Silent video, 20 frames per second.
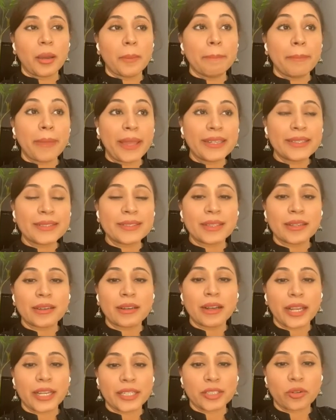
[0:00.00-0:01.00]

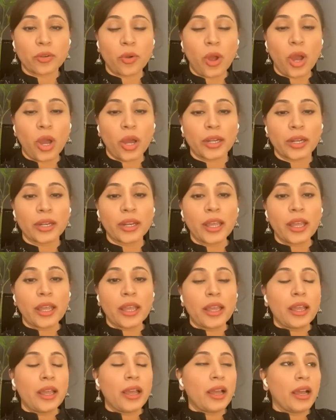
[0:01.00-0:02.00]
medicine later on,
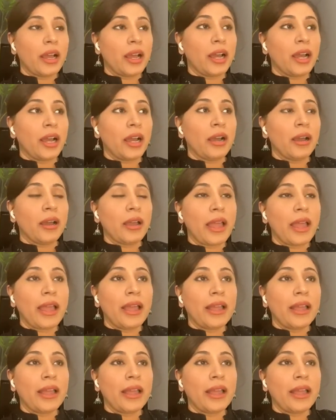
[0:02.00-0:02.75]
so